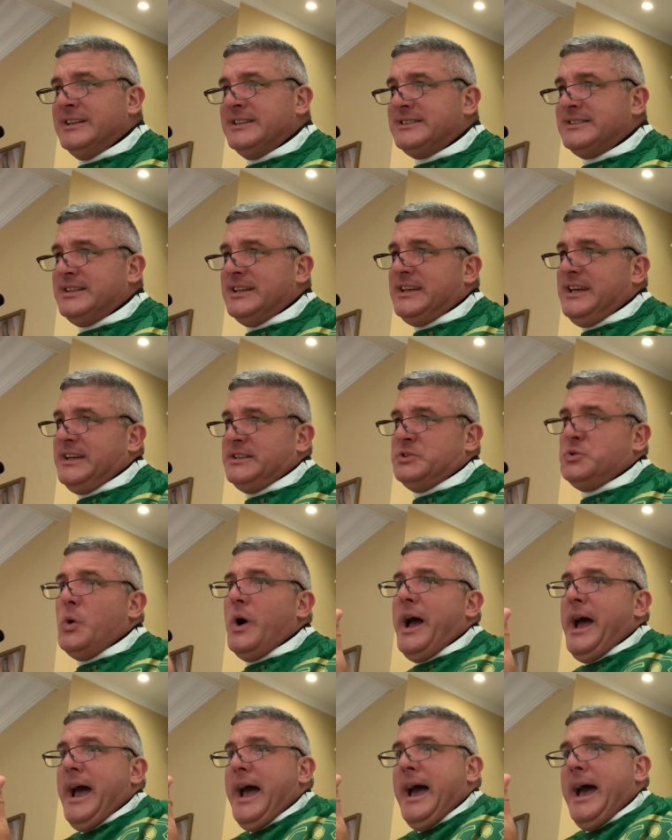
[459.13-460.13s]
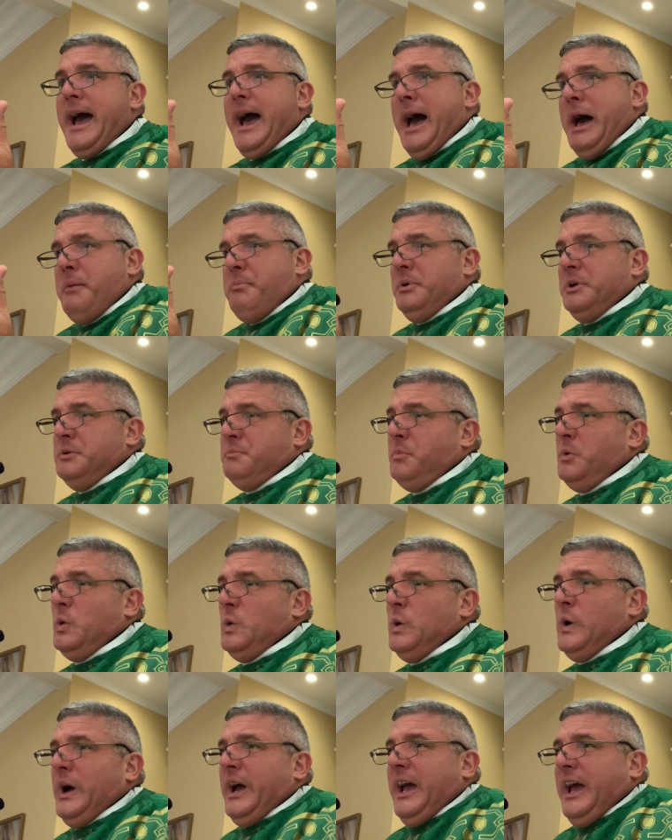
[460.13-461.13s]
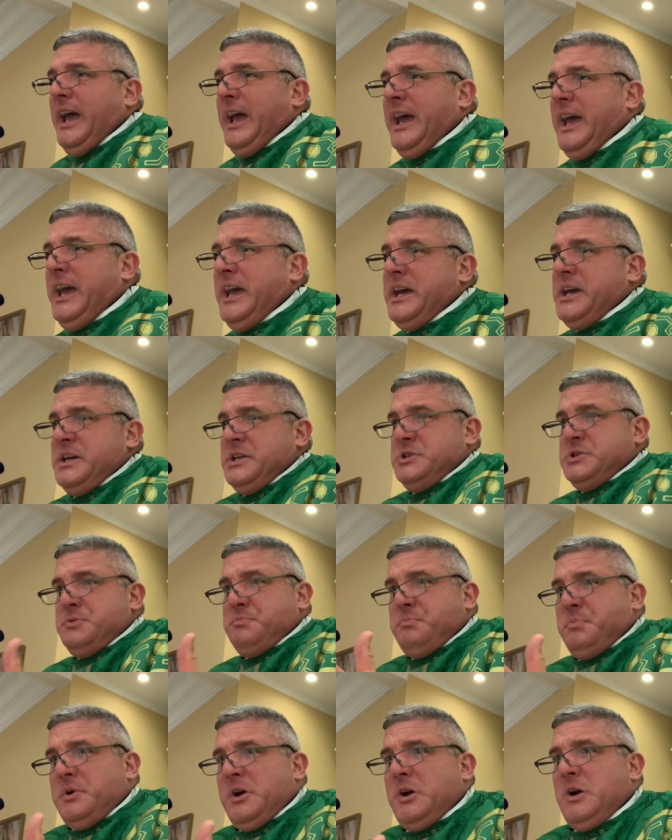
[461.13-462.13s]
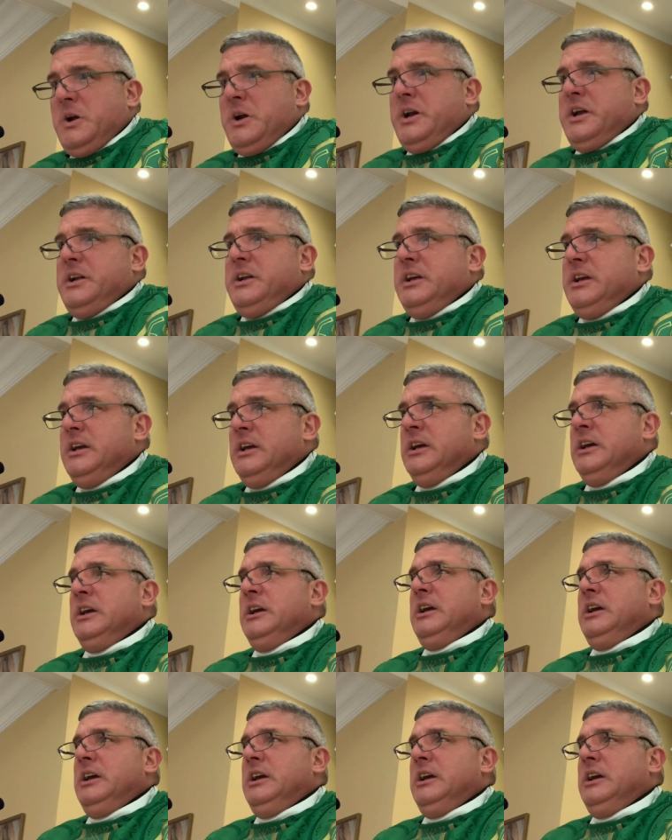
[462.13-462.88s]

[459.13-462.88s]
to get to a habitable age, period,